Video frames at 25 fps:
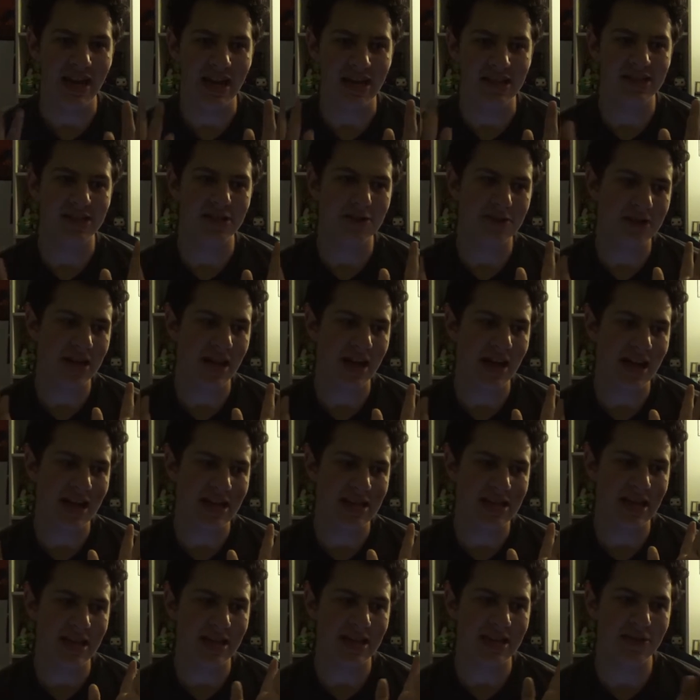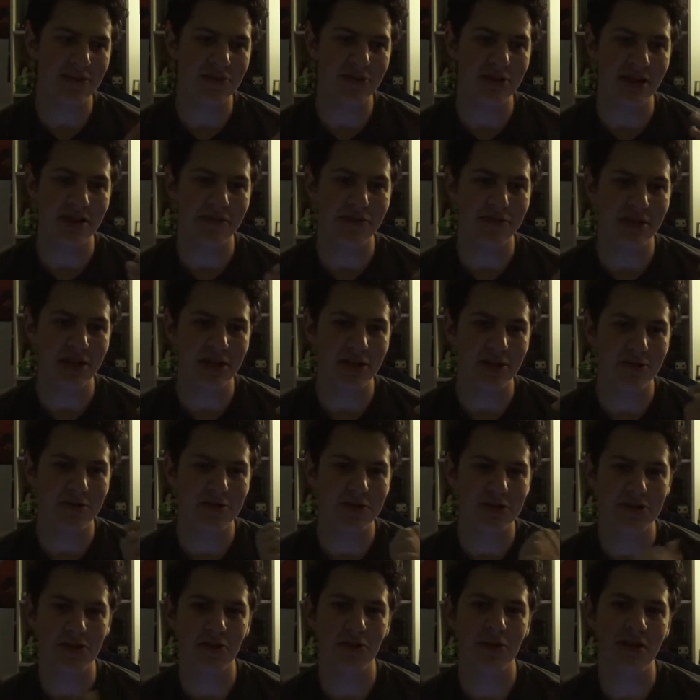it's okay, they do give you
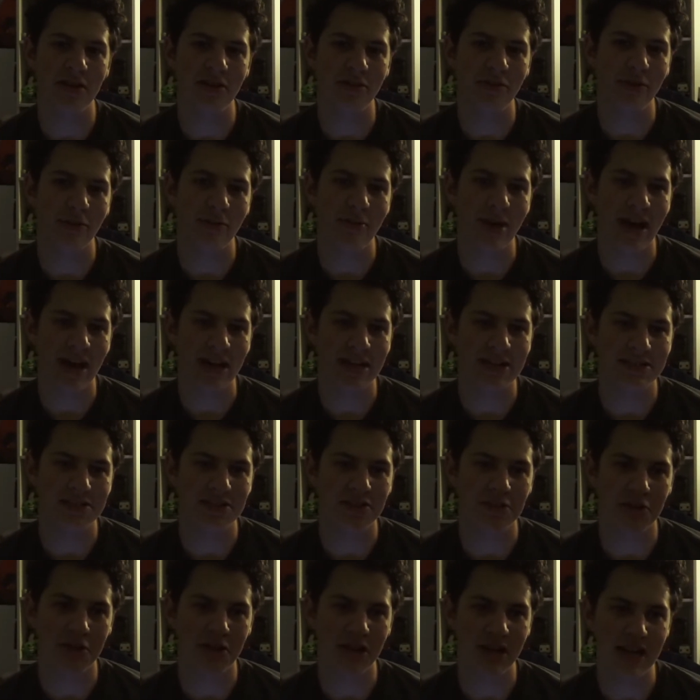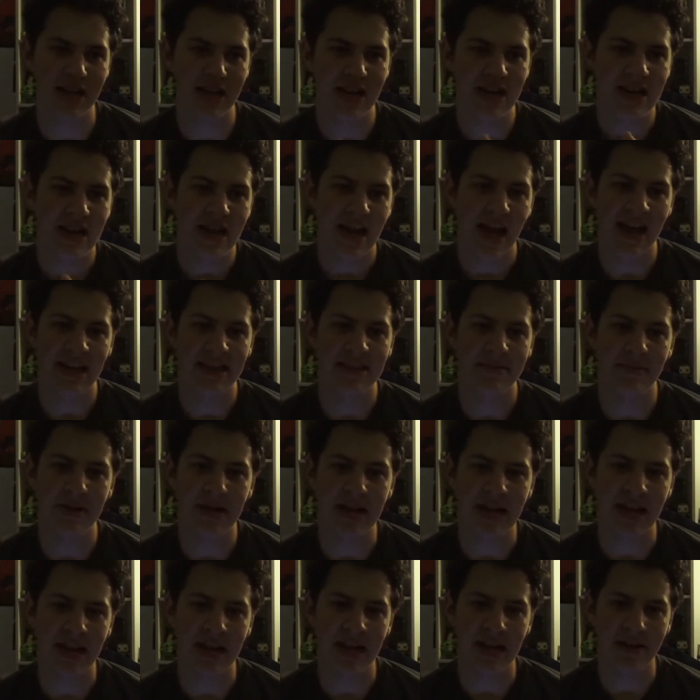sort of a backstory at the
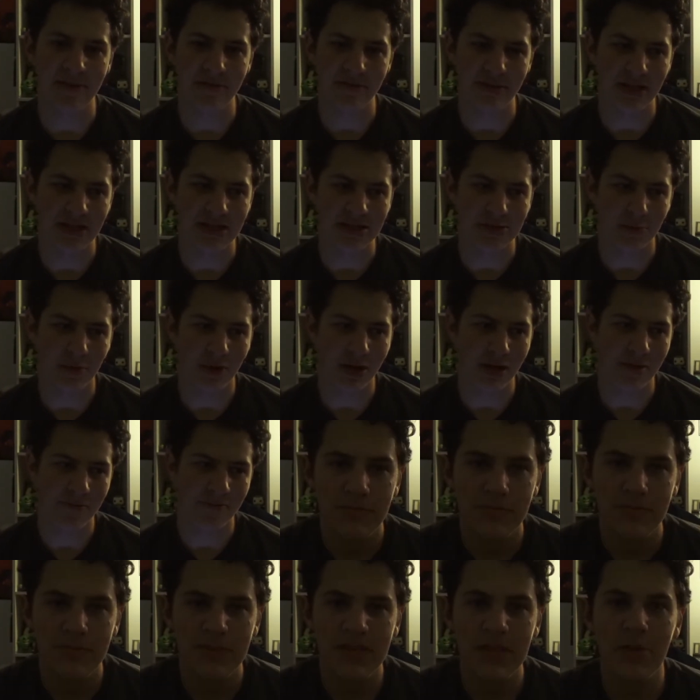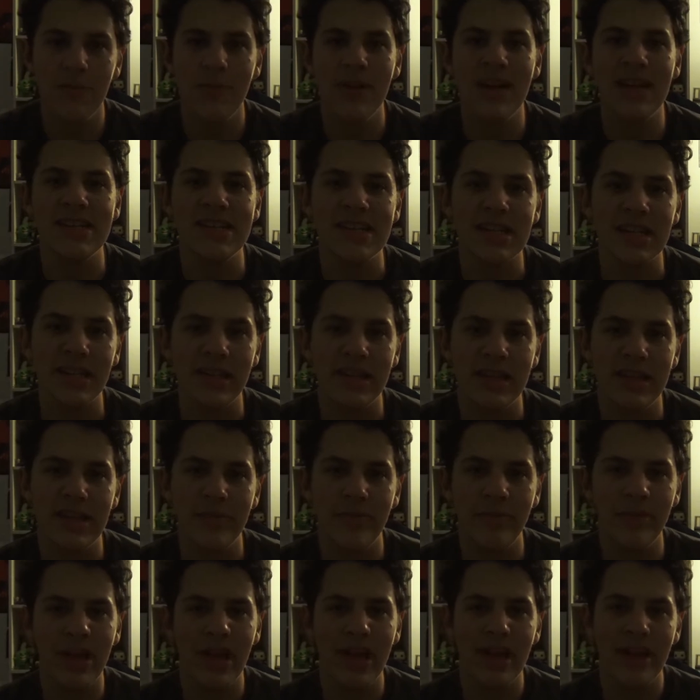beginning of this one. So basically, the
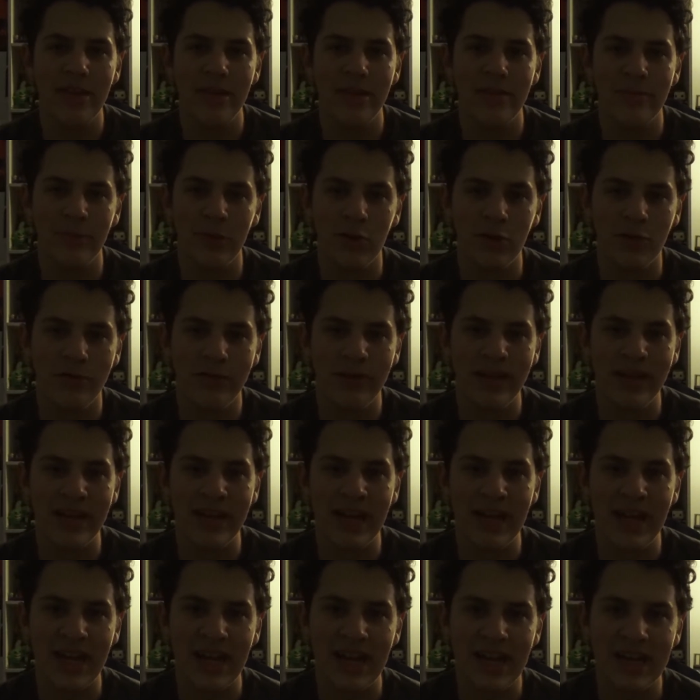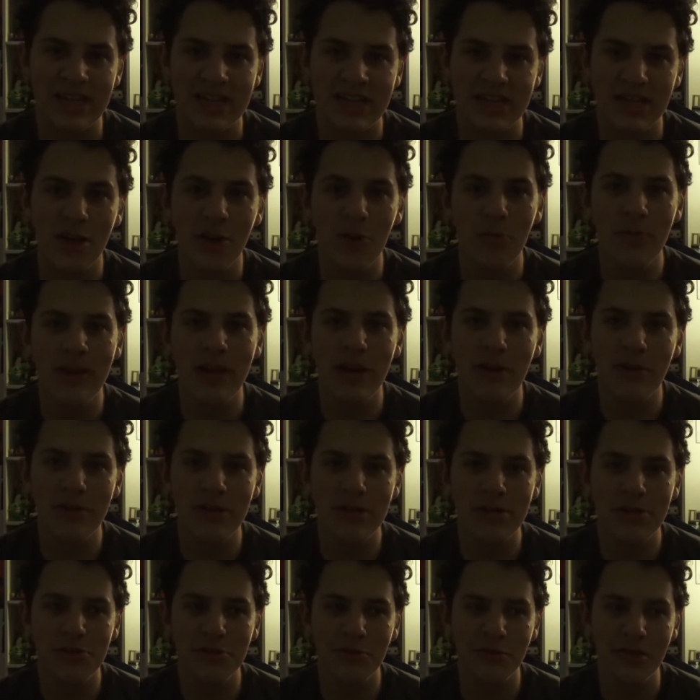plot of the movie is Romeo
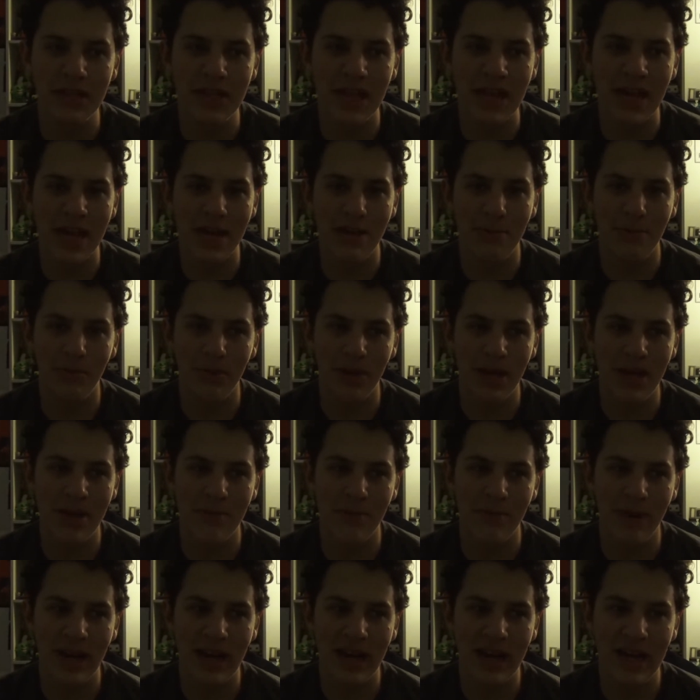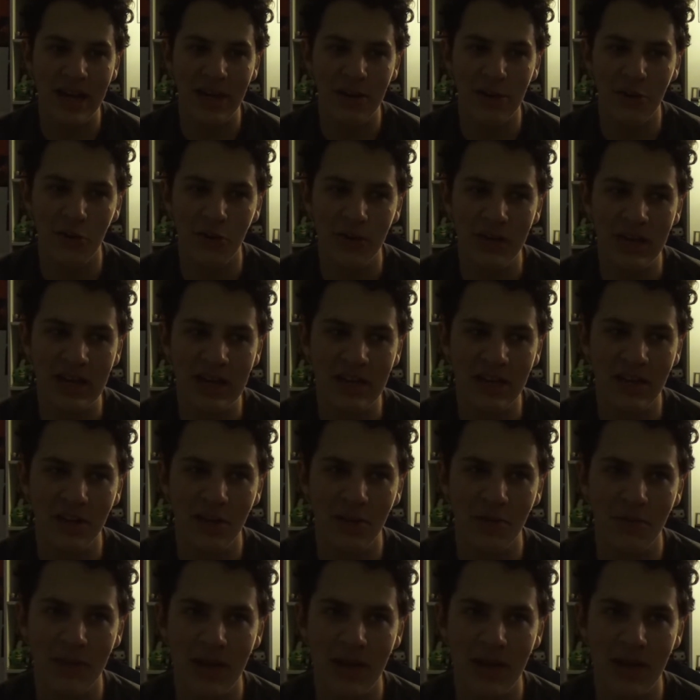and Juliet, played by Golden Globe